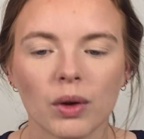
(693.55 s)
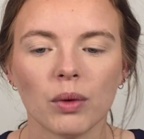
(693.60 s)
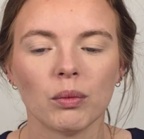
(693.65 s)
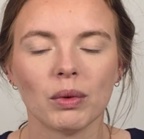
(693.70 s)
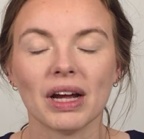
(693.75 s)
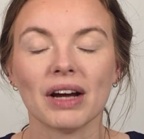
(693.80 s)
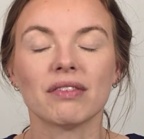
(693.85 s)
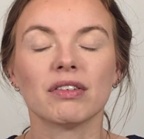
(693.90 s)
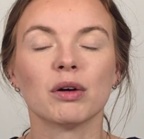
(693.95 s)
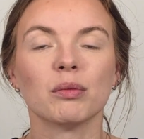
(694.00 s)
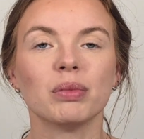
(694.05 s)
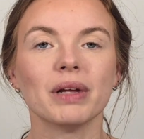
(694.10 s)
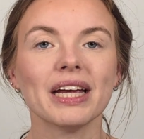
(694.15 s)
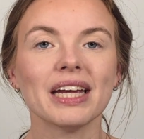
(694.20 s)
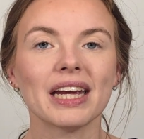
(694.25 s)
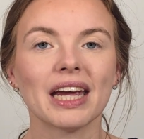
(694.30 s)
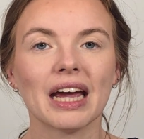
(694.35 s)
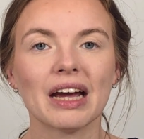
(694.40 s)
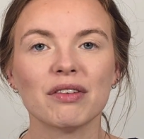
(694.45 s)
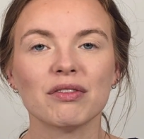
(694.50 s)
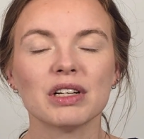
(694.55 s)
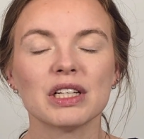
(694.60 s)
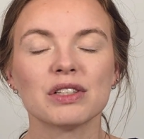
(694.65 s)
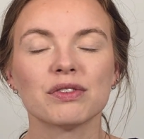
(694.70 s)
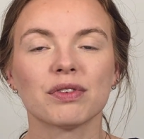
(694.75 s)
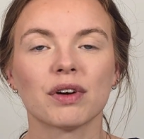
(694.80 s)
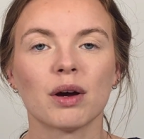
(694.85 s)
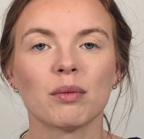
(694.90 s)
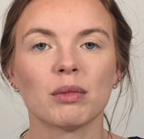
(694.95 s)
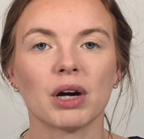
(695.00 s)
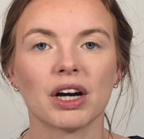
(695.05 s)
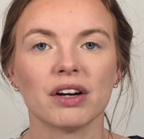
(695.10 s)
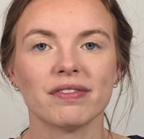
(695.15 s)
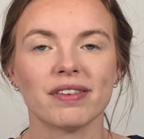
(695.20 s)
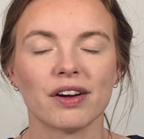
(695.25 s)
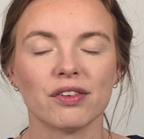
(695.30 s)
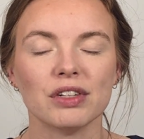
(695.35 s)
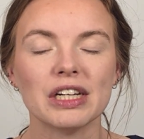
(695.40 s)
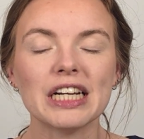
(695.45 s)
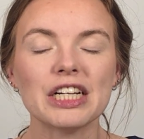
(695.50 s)
We have our blank canvas from our
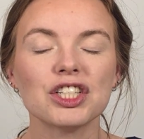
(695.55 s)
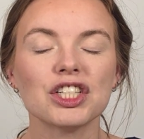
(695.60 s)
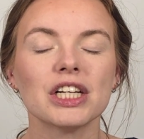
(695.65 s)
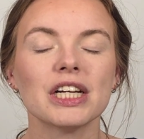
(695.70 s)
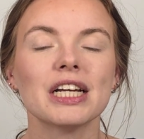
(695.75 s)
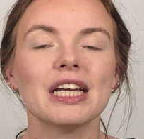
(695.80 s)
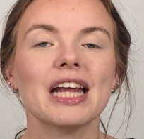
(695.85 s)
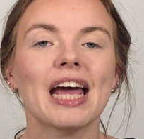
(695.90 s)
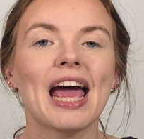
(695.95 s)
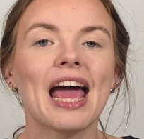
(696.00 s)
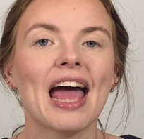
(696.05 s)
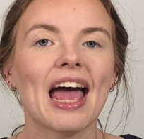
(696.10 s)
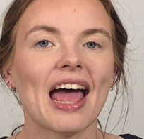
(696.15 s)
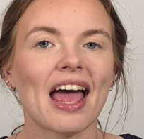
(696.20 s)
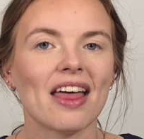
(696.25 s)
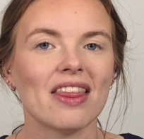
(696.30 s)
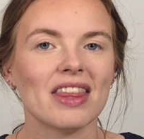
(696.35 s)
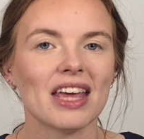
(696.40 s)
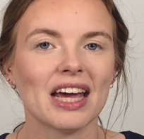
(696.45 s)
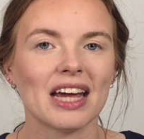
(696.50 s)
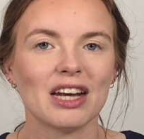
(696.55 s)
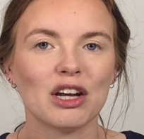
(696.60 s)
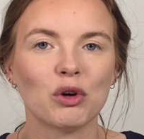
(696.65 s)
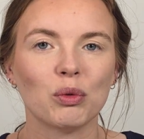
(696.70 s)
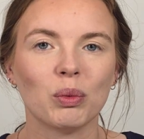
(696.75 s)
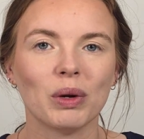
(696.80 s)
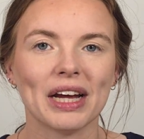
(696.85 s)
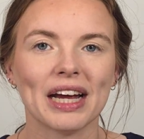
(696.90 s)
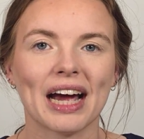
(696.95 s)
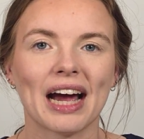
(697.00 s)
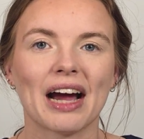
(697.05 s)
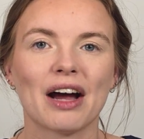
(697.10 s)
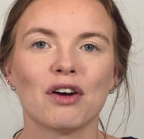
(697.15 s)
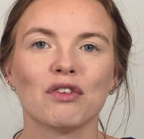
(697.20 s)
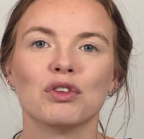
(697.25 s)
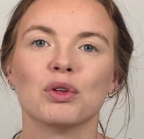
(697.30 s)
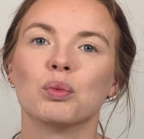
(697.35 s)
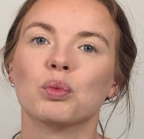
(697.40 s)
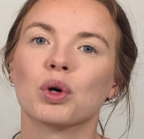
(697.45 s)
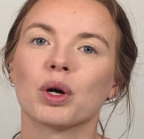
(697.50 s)
foundation, and then we
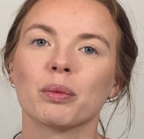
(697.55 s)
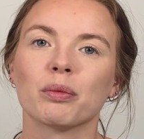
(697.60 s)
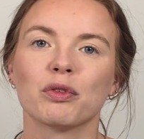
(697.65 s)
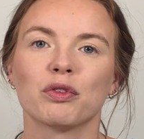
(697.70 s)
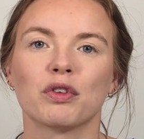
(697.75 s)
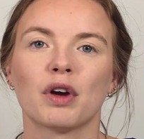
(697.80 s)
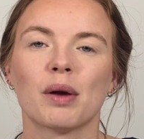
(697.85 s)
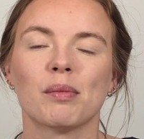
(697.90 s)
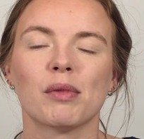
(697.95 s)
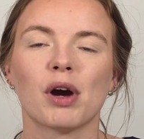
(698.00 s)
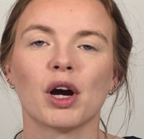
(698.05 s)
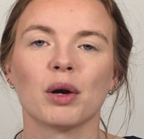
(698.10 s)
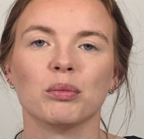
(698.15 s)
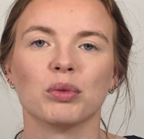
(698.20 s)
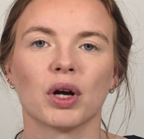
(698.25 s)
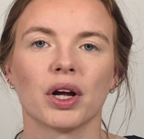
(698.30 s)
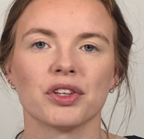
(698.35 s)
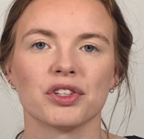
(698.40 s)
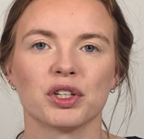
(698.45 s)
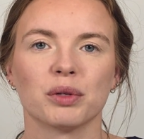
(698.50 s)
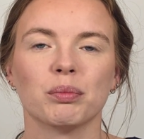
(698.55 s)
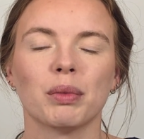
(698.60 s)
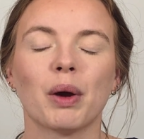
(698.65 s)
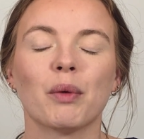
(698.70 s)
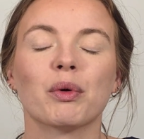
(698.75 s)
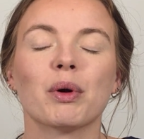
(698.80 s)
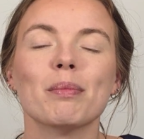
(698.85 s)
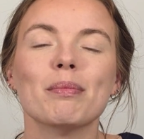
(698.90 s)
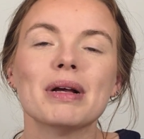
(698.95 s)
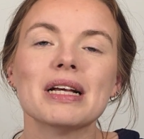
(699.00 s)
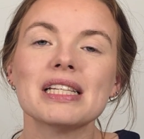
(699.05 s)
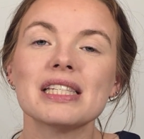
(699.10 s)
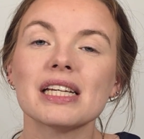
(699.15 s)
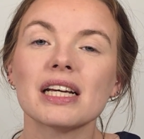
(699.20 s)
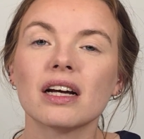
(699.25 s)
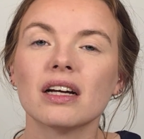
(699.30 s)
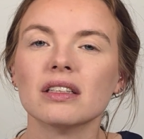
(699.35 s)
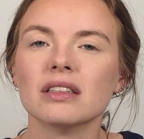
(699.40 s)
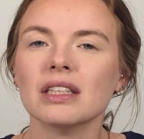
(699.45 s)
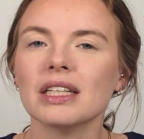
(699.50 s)
have the warmth from our bronzer, but we're
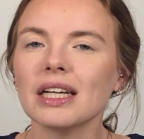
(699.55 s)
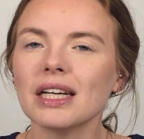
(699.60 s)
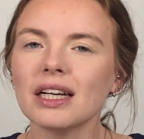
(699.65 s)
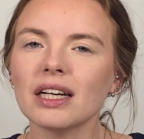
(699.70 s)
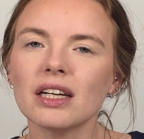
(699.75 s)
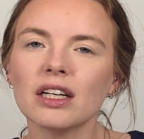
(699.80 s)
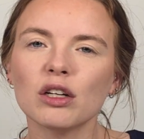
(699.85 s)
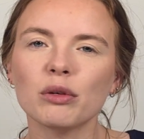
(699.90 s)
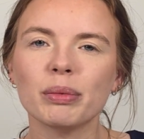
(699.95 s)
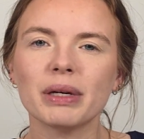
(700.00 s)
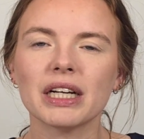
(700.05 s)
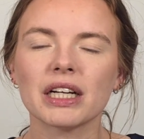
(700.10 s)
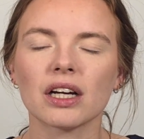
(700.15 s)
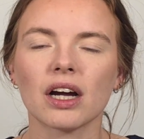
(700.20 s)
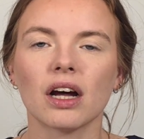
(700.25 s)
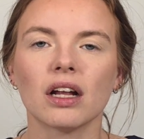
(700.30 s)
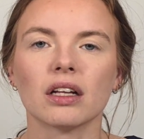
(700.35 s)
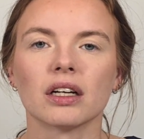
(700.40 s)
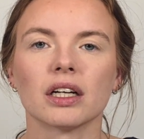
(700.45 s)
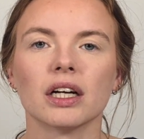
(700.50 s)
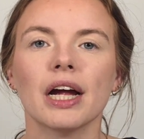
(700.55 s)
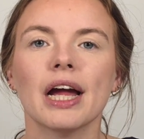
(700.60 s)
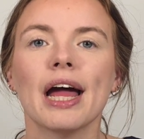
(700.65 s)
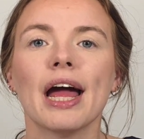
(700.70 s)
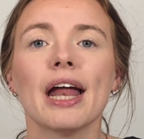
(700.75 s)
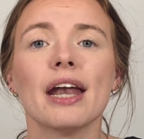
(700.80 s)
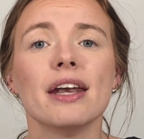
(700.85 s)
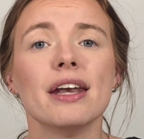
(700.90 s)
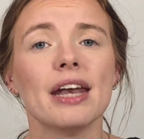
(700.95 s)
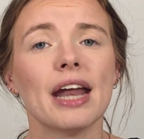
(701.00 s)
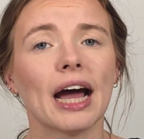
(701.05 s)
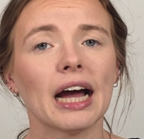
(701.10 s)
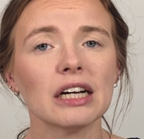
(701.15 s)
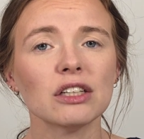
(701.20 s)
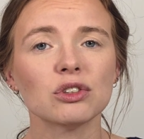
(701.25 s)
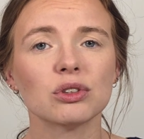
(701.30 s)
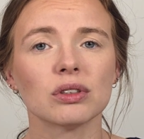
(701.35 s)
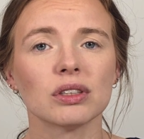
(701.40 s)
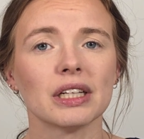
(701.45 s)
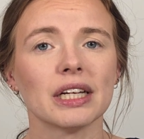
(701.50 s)
missing a little bit of color.
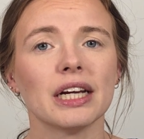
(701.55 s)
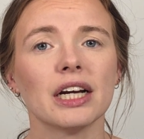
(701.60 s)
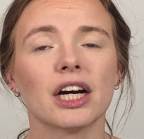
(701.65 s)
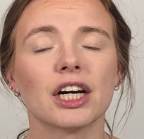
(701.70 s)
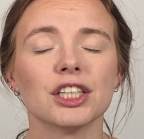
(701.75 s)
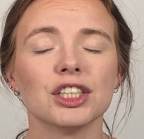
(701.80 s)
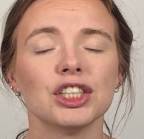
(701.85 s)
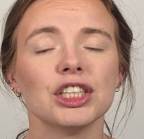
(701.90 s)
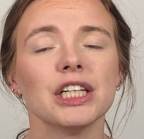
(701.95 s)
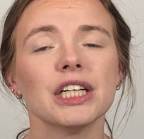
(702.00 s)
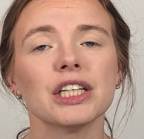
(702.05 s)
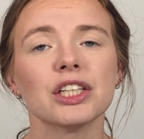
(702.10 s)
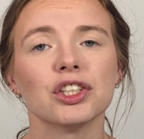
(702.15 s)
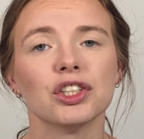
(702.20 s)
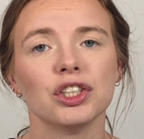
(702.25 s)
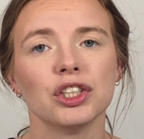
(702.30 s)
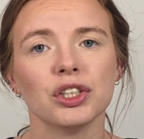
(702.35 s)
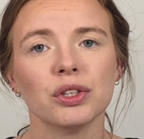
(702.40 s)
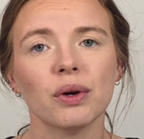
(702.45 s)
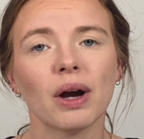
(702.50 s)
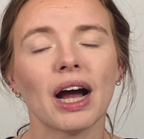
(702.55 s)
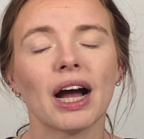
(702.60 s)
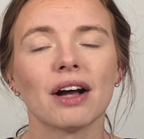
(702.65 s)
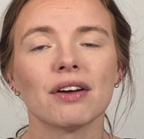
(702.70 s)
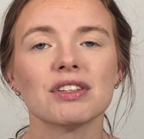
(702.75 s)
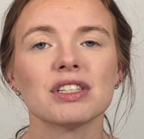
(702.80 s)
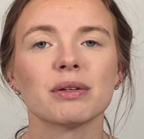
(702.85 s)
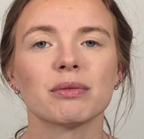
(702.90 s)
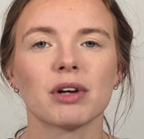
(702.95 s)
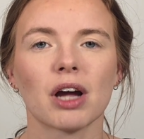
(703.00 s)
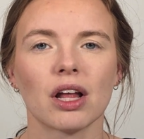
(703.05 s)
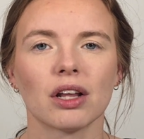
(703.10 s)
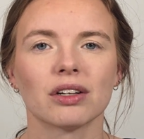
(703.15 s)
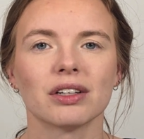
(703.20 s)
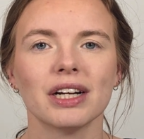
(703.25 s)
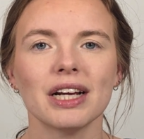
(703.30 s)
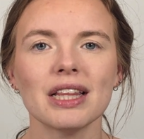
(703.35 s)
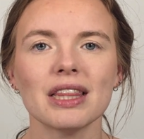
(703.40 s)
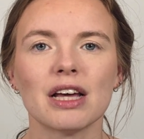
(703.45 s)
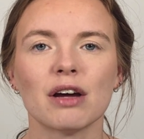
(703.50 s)
Naturally, our cheeks do have some color
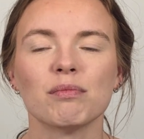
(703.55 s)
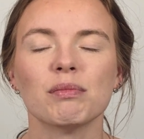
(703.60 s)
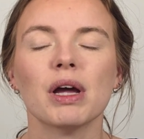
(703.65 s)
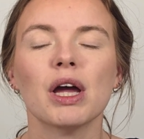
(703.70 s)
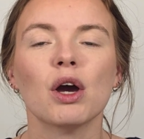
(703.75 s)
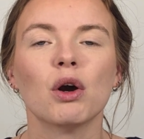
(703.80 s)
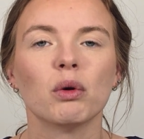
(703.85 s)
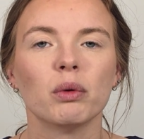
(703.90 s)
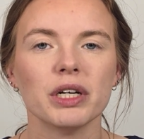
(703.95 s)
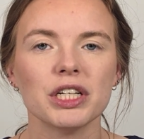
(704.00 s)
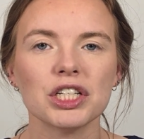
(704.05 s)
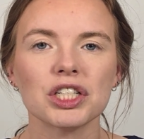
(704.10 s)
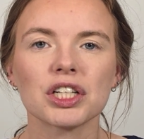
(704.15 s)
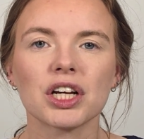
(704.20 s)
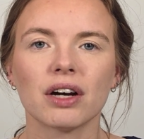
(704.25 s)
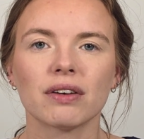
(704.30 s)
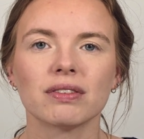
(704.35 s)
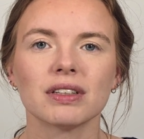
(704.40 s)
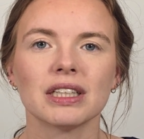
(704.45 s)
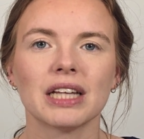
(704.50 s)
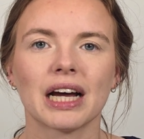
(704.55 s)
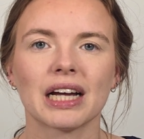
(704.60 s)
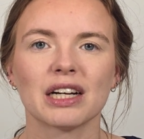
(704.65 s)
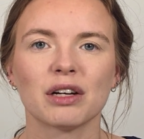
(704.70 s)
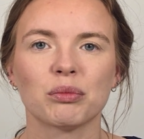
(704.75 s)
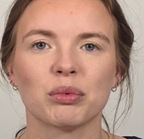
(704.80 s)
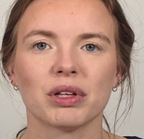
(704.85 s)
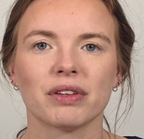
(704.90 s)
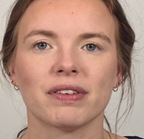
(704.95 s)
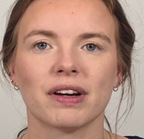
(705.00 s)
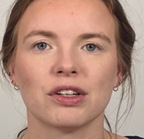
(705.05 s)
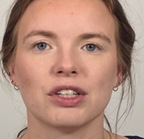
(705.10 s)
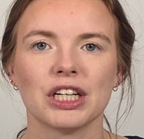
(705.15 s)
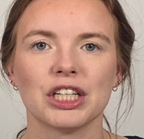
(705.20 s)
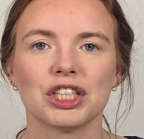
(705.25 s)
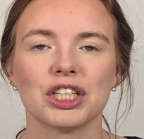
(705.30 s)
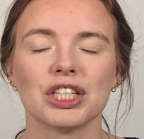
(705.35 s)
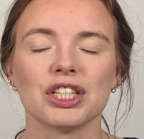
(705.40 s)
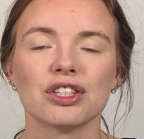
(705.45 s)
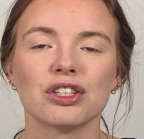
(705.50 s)
in them. We just covered that up with foundation.